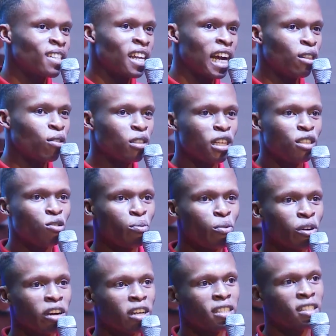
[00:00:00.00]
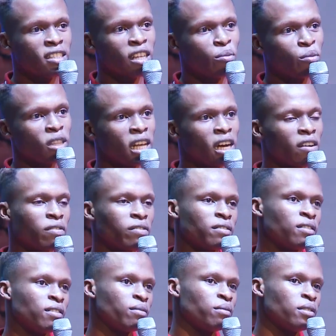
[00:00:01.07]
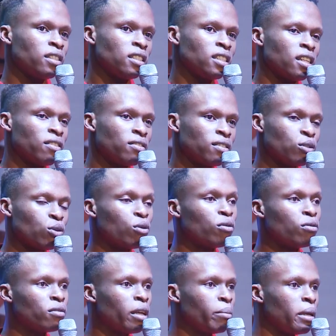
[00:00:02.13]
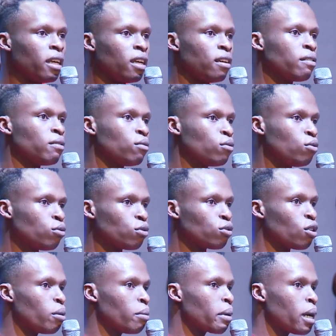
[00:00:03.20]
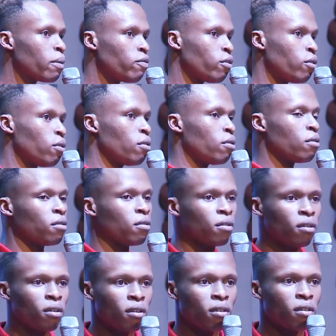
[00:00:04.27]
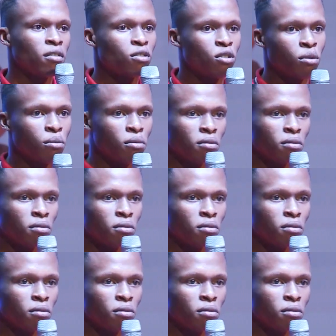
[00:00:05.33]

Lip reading: know they do mortgage, the money I've reached now. So let me do some rap for some